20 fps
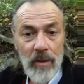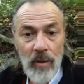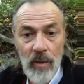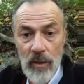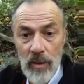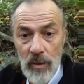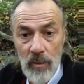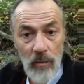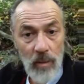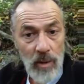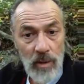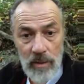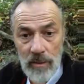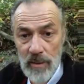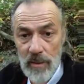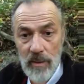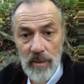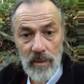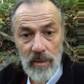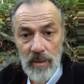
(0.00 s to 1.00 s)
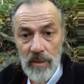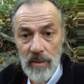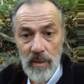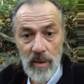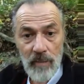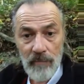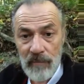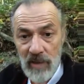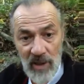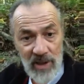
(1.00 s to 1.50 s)
or you want
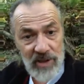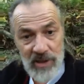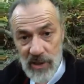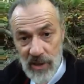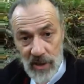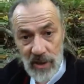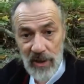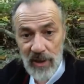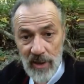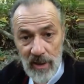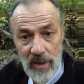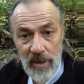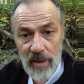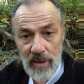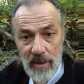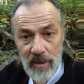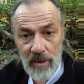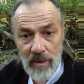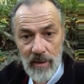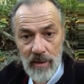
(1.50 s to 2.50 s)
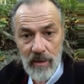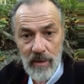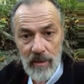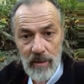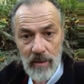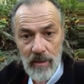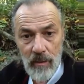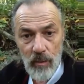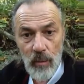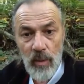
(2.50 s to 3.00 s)
a butt steak.
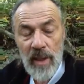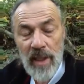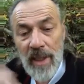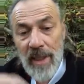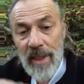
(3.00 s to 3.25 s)
We